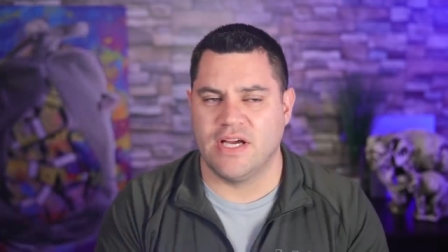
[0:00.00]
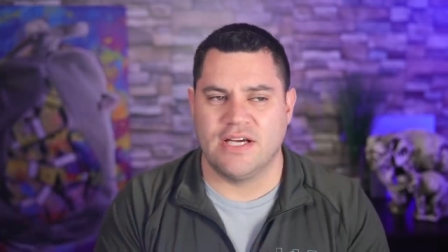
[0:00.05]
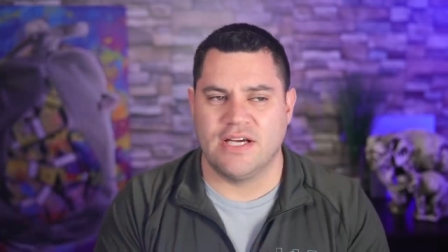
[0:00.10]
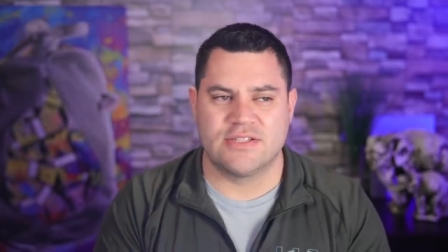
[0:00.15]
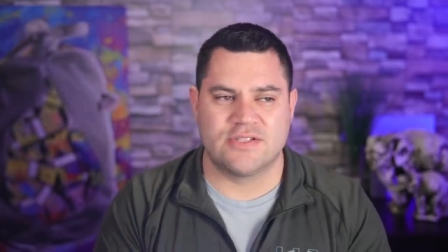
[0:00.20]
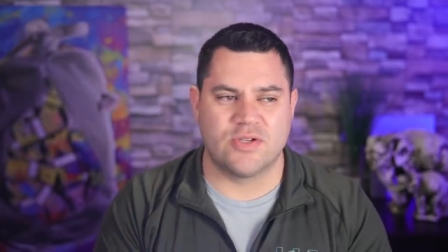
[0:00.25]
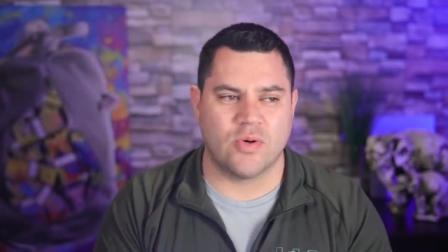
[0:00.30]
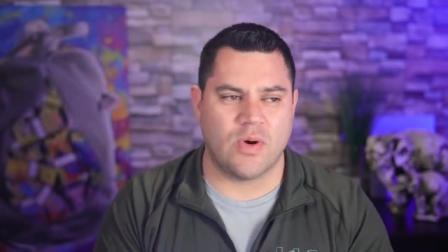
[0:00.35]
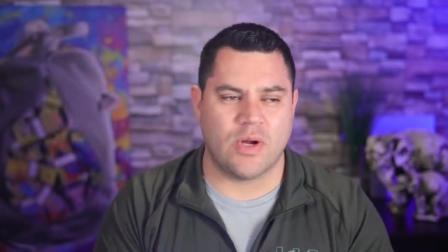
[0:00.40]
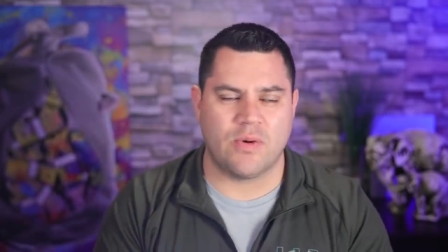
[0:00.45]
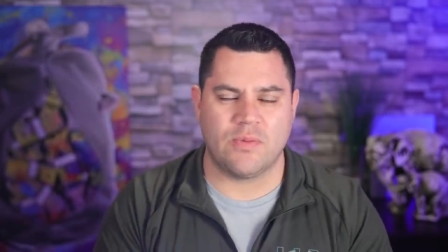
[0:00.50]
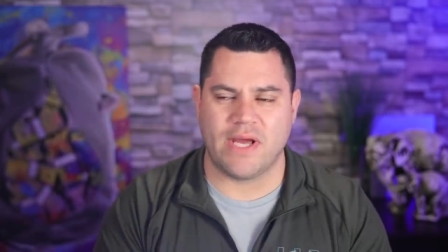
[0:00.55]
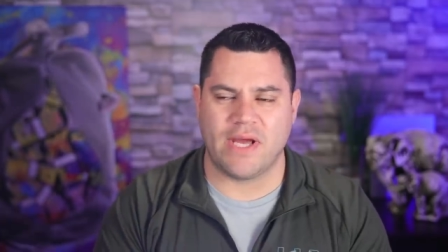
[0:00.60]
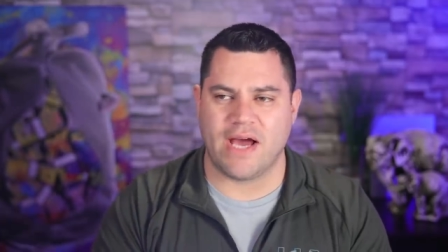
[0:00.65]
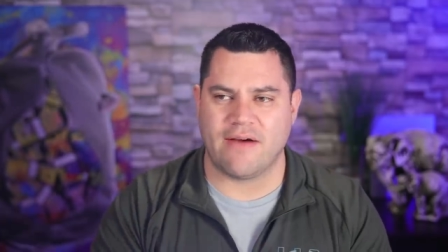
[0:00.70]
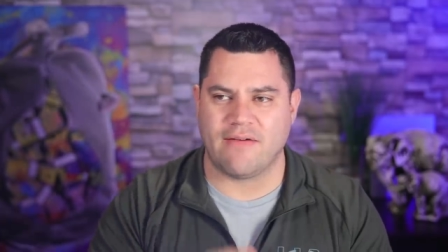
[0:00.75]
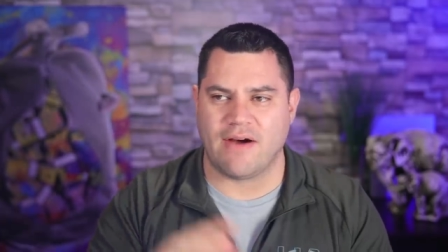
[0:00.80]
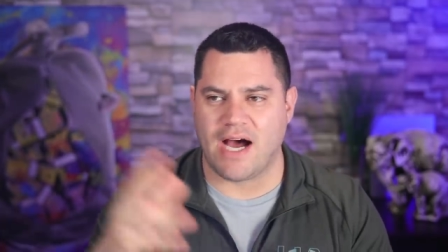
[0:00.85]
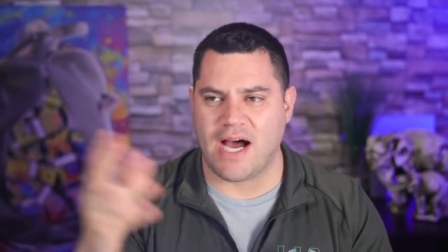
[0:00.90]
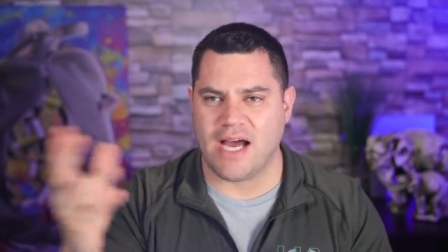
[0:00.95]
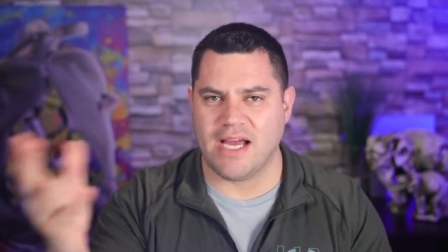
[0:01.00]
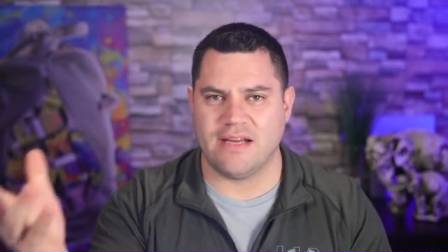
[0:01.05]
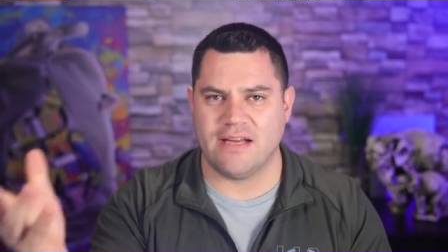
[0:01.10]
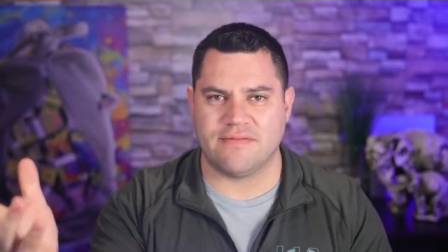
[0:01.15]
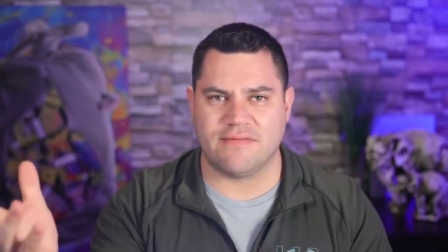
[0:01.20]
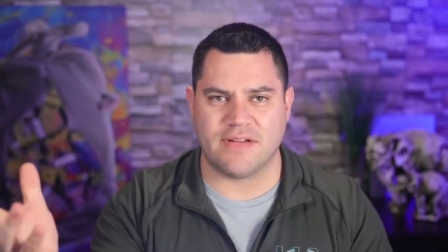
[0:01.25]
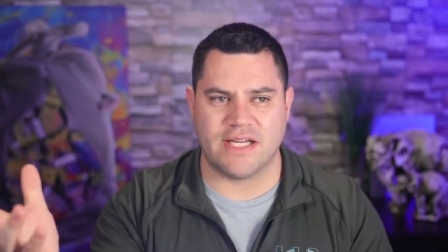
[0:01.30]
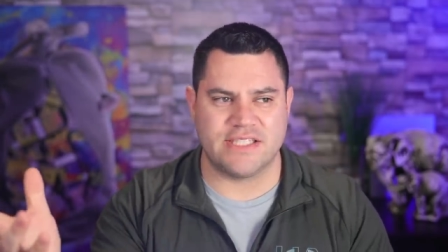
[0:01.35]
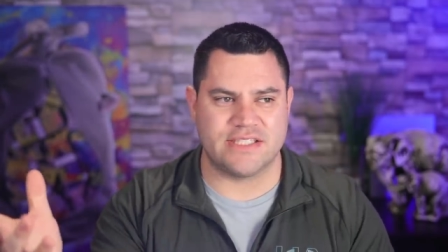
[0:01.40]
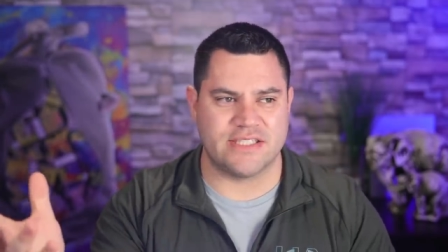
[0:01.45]
So when we have high
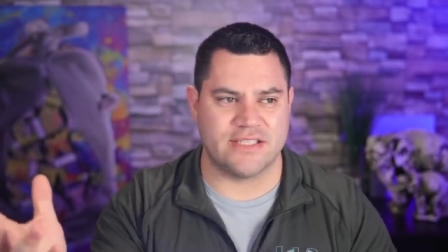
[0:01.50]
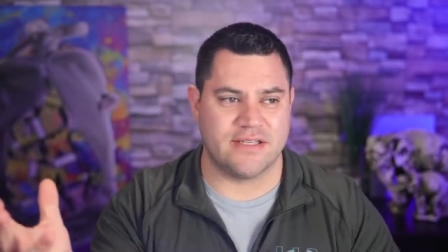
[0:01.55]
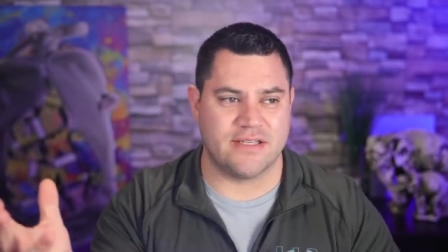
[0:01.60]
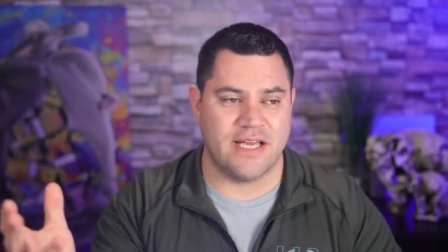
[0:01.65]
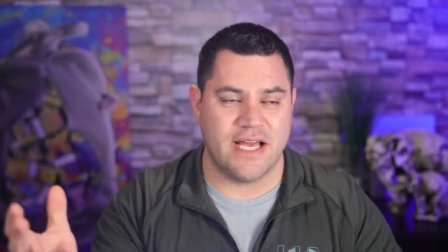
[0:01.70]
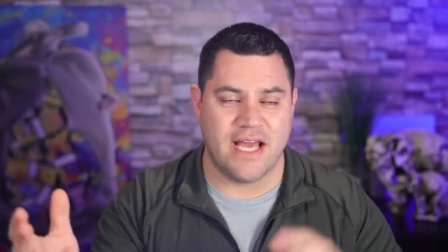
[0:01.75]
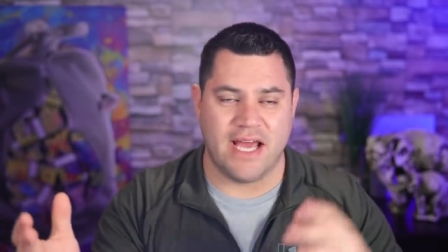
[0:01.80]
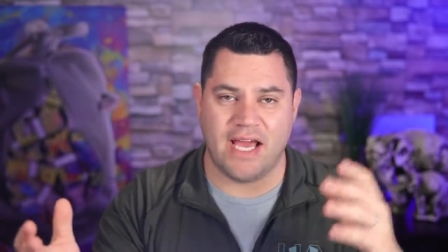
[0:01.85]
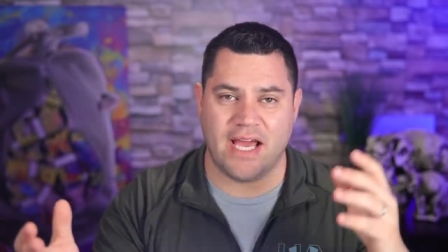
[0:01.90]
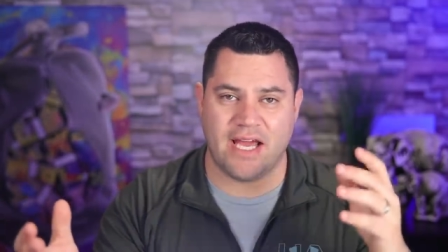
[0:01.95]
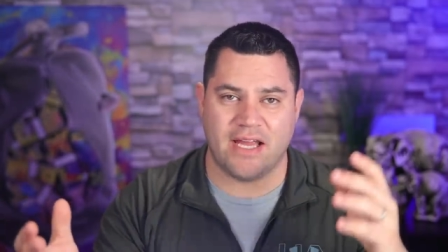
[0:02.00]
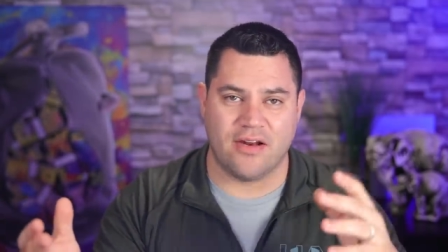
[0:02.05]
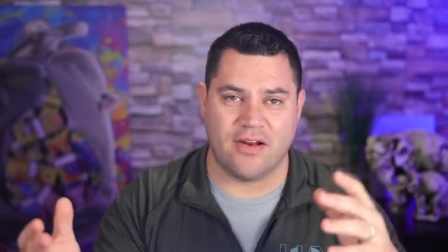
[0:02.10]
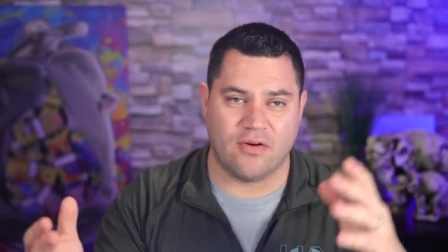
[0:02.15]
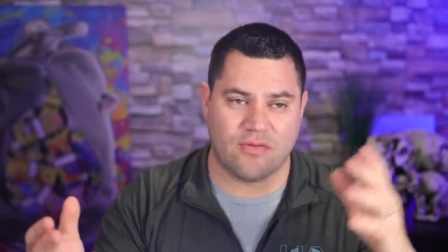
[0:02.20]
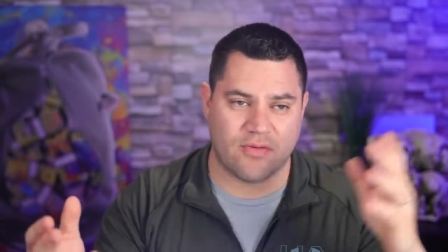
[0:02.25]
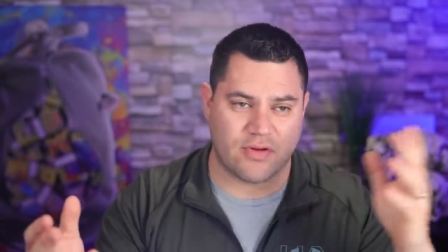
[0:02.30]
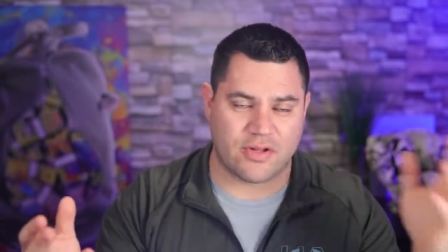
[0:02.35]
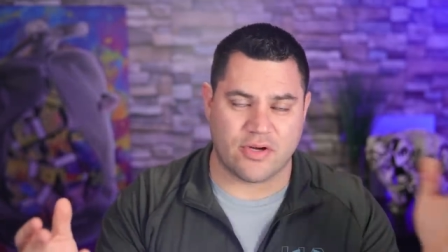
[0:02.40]
inflation and over